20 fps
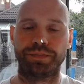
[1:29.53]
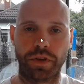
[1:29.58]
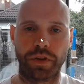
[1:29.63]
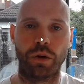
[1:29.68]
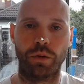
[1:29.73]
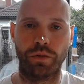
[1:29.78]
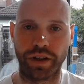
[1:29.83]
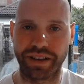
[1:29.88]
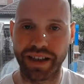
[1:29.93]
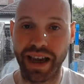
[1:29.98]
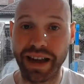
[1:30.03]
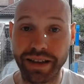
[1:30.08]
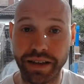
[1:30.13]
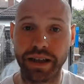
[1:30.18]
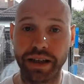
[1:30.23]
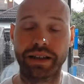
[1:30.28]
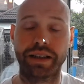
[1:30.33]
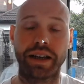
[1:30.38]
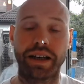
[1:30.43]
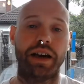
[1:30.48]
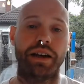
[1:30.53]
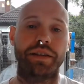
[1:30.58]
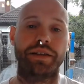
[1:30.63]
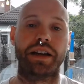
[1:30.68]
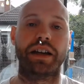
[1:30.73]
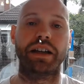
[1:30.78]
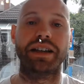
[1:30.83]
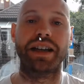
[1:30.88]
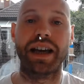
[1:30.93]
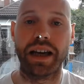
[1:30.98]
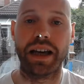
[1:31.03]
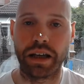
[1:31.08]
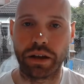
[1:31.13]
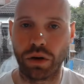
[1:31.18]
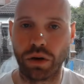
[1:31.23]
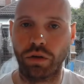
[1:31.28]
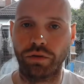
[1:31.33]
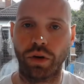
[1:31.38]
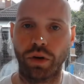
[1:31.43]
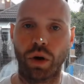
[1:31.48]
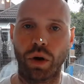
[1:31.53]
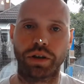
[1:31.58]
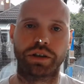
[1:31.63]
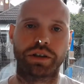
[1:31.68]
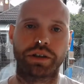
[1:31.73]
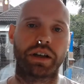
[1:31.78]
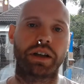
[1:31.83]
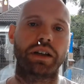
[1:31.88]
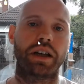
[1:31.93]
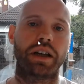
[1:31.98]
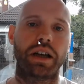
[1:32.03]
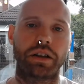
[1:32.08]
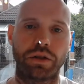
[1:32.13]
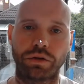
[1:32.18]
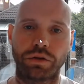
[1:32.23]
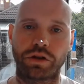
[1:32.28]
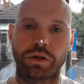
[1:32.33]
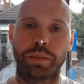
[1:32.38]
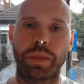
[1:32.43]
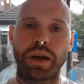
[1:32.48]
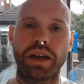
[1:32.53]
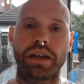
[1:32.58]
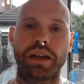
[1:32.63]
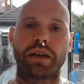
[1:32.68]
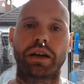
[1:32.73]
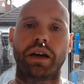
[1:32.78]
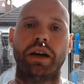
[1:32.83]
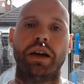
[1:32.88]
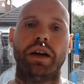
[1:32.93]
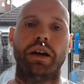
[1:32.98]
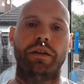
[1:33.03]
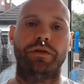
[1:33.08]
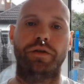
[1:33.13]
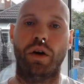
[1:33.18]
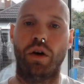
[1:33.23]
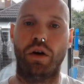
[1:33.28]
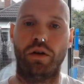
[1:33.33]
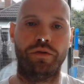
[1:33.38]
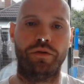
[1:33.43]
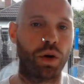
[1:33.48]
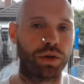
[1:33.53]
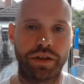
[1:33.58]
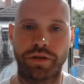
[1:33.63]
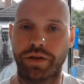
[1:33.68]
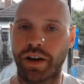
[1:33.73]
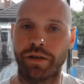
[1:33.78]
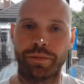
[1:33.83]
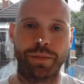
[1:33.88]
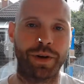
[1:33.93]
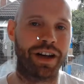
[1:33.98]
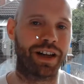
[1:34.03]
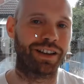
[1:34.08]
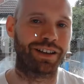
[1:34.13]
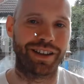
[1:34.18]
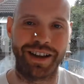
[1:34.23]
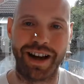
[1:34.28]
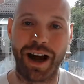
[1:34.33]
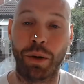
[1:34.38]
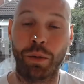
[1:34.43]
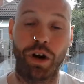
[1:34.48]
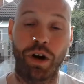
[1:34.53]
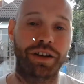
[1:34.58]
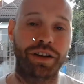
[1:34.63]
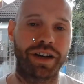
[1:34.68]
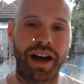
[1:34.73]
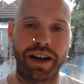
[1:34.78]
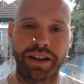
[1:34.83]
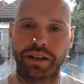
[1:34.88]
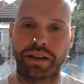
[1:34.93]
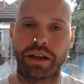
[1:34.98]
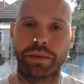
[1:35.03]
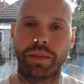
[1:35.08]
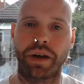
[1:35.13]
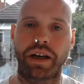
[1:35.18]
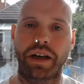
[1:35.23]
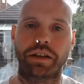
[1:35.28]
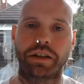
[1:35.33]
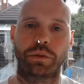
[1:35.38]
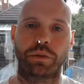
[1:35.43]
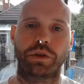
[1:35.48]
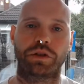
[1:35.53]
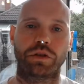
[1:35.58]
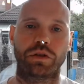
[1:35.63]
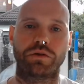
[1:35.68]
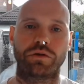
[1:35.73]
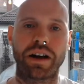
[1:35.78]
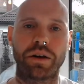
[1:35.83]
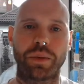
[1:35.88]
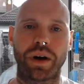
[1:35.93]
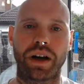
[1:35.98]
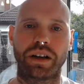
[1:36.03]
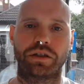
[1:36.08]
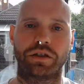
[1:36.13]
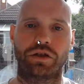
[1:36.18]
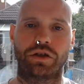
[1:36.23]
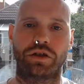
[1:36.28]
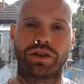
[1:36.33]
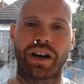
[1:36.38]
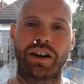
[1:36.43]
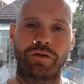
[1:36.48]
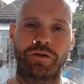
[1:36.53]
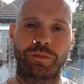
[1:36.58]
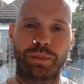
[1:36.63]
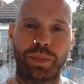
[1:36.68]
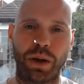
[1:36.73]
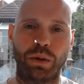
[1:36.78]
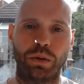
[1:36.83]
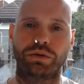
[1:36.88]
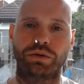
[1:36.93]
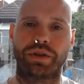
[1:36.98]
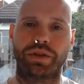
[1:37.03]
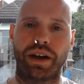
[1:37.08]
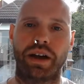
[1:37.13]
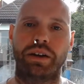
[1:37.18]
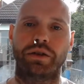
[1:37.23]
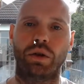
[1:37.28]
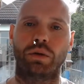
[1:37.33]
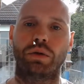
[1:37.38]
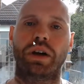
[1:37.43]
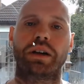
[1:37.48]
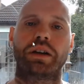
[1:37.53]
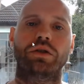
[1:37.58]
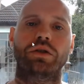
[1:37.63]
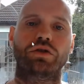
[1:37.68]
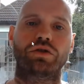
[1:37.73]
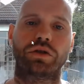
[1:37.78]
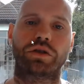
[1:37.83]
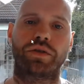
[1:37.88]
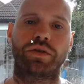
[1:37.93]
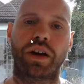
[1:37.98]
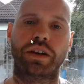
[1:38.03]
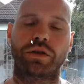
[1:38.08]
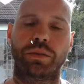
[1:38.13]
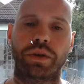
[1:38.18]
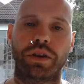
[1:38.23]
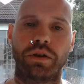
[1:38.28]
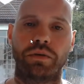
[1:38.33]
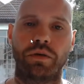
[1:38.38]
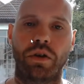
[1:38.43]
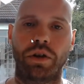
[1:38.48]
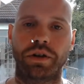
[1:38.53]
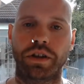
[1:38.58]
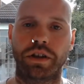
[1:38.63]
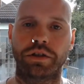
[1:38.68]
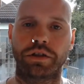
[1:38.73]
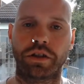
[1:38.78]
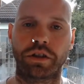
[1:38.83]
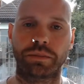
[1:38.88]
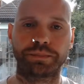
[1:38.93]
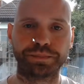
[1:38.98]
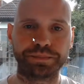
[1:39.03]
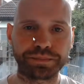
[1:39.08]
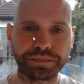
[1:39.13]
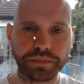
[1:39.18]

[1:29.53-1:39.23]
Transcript: who've attended, they can hear your voice, they can hear you speak for 45 minutes, an hour, 90 minutes. So it's a great way to just kind of build that know, like, and trust factor with your audience.